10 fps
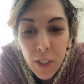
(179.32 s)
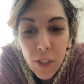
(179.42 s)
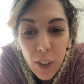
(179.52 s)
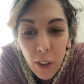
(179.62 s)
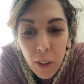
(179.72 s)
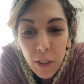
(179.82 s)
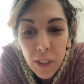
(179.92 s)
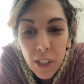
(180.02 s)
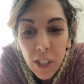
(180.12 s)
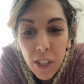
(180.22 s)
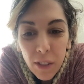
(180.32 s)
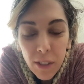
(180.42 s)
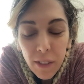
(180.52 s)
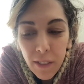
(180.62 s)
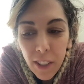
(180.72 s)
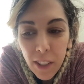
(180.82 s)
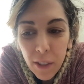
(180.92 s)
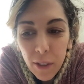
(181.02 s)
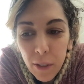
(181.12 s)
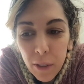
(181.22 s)
so, to those of
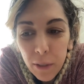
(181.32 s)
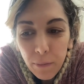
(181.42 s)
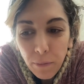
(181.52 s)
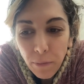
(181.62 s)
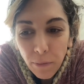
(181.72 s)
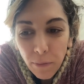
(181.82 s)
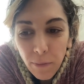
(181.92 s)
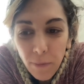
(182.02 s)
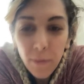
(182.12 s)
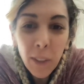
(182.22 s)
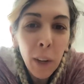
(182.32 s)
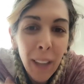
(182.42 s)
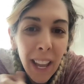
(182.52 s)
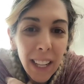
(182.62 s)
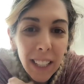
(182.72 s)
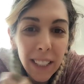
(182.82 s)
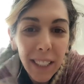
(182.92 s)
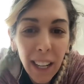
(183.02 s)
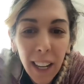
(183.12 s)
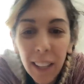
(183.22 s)
you who can't,
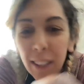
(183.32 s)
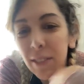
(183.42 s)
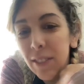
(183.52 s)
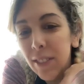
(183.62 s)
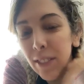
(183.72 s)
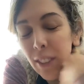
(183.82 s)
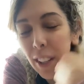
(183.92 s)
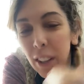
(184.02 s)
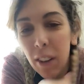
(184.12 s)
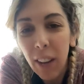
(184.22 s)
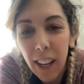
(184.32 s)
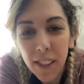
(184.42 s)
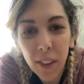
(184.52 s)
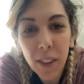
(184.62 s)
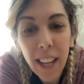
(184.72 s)
um, well, okay, so